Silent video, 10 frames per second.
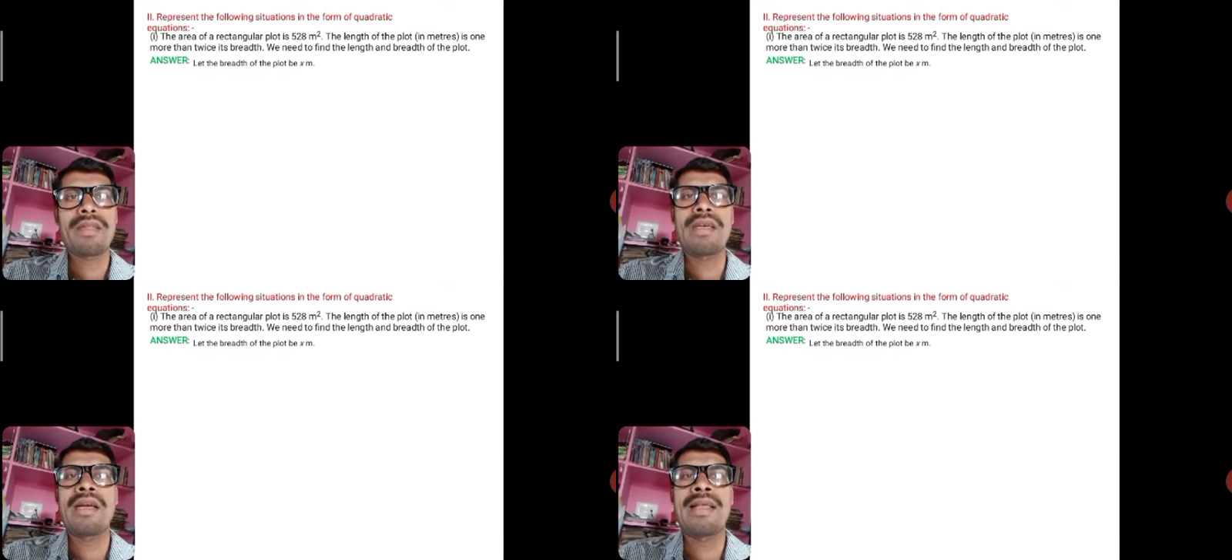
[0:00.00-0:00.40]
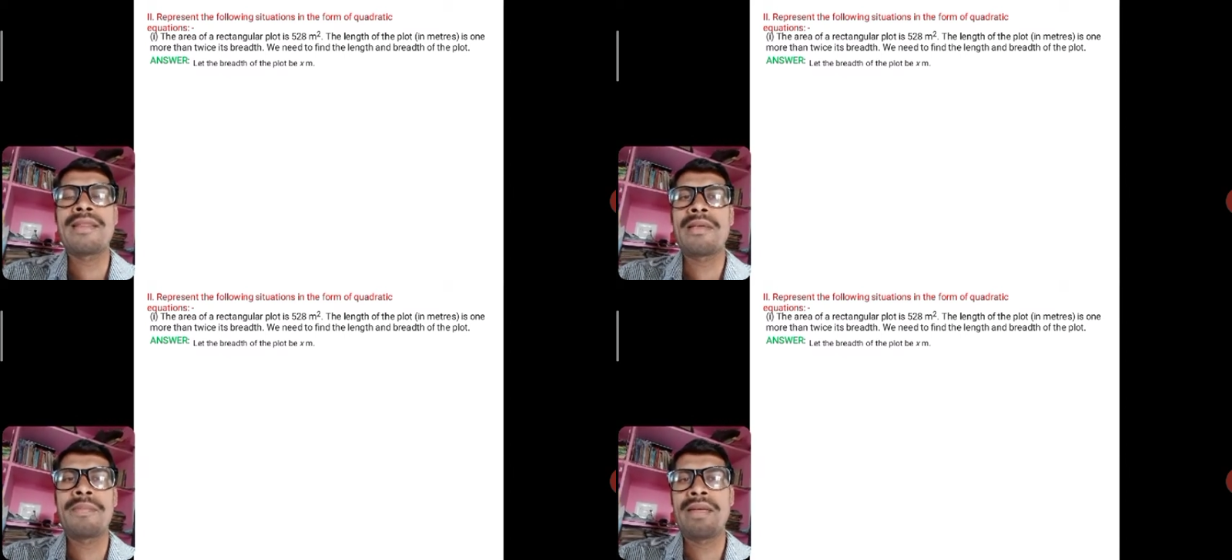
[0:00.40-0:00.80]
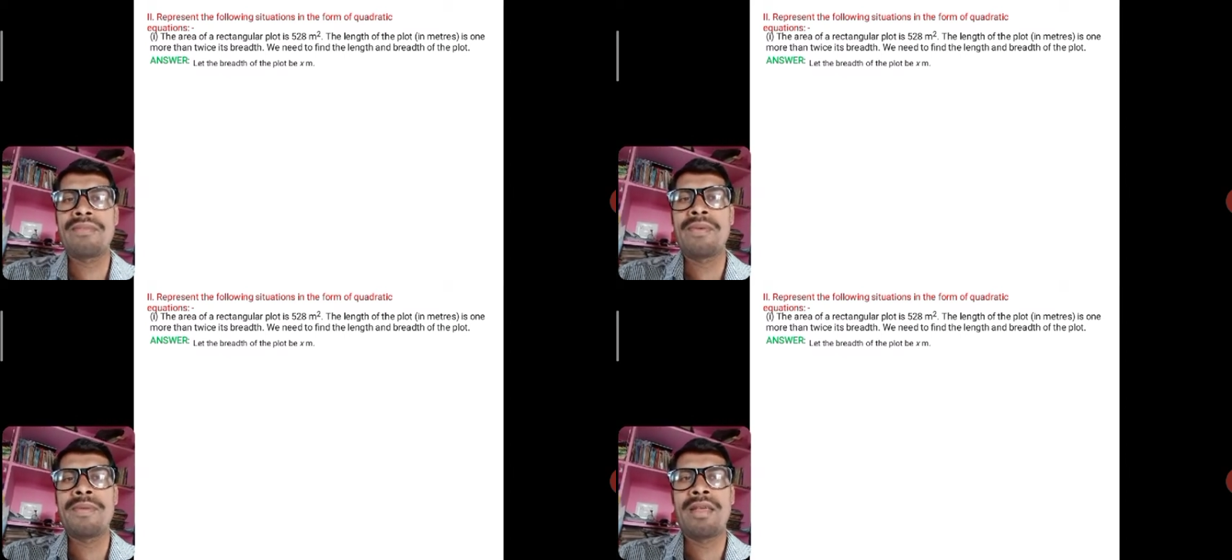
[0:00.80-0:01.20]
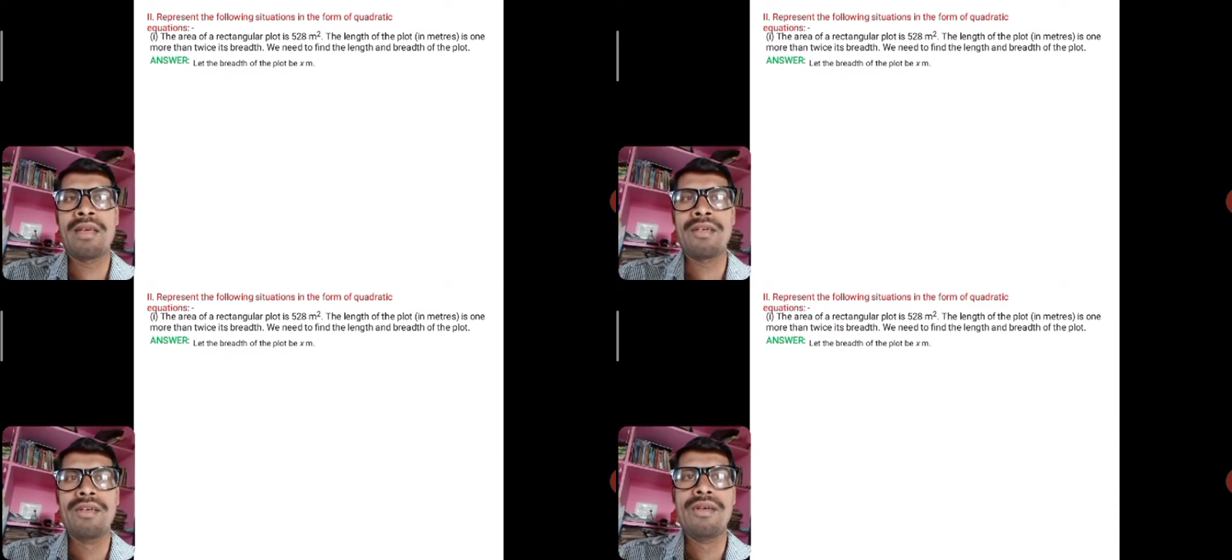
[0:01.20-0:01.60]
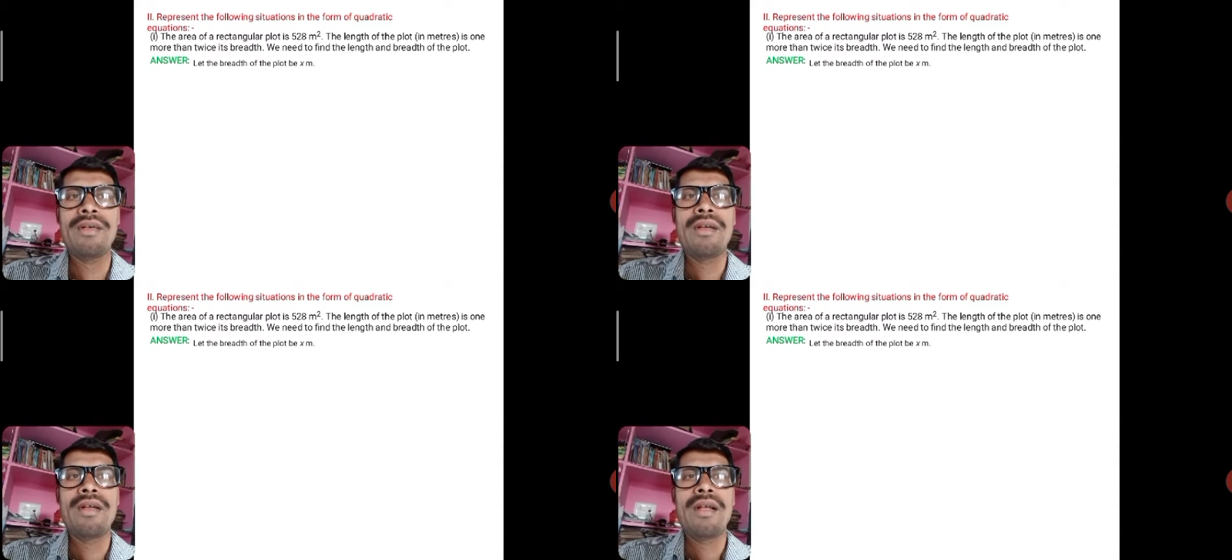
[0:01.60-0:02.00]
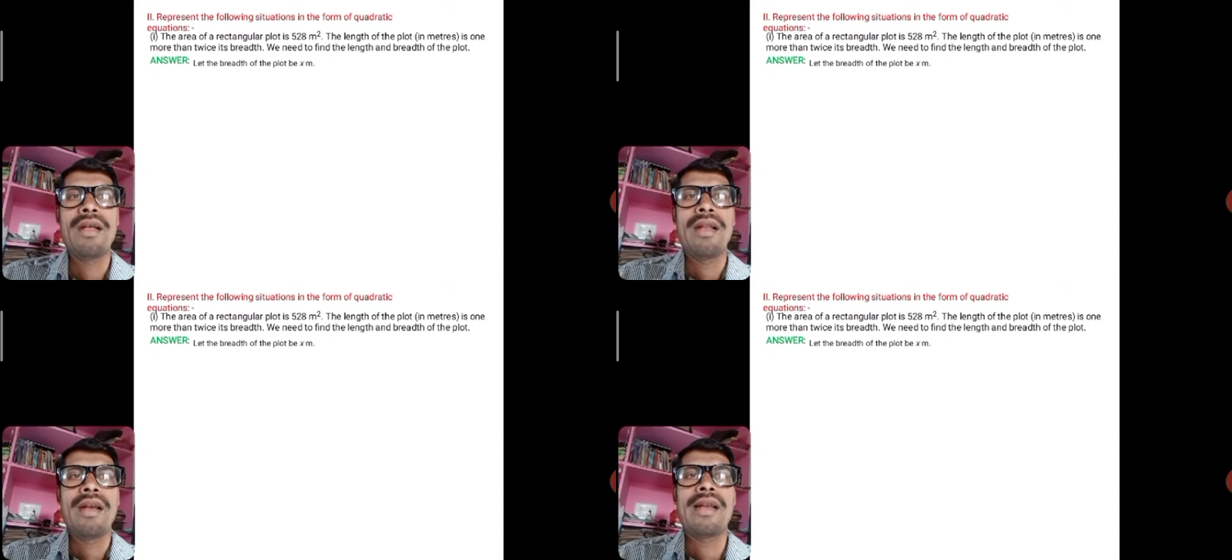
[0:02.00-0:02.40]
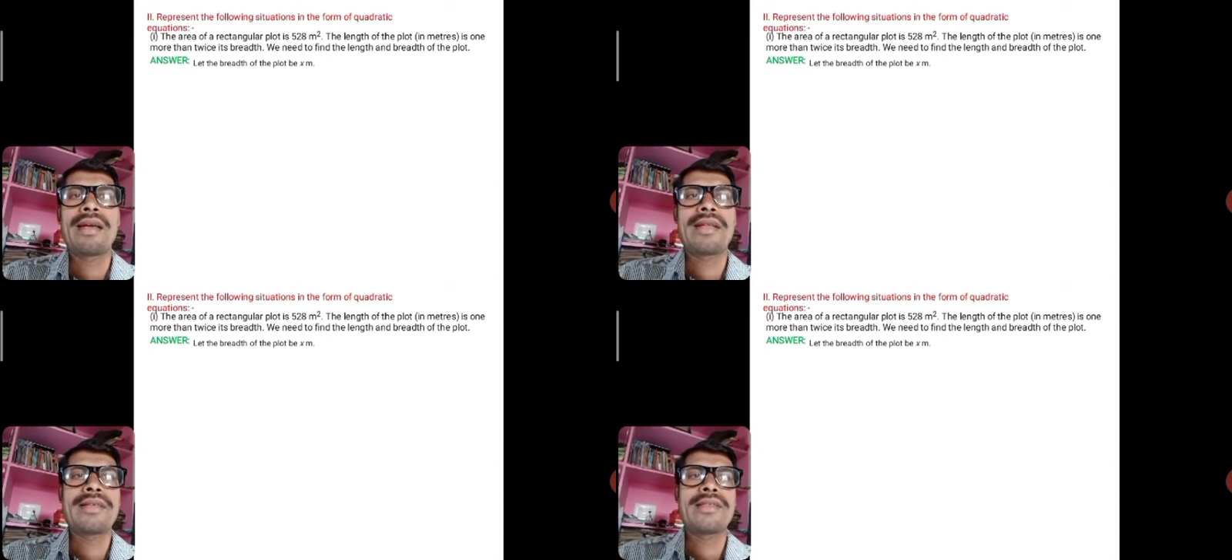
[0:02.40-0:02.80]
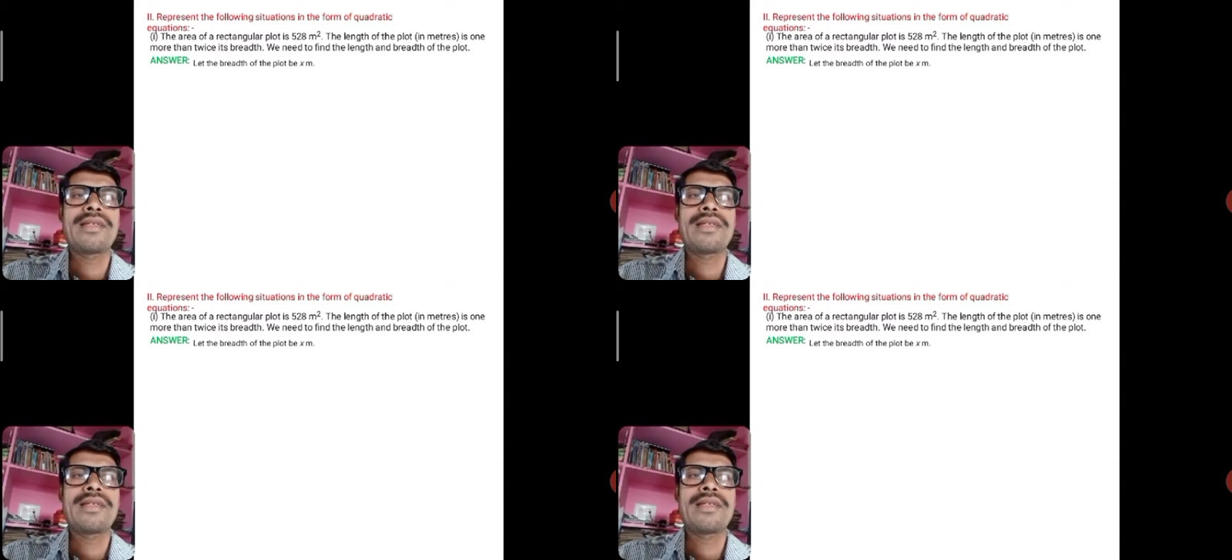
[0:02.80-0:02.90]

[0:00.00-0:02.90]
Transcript: Here length and breadth will be there, no? Let us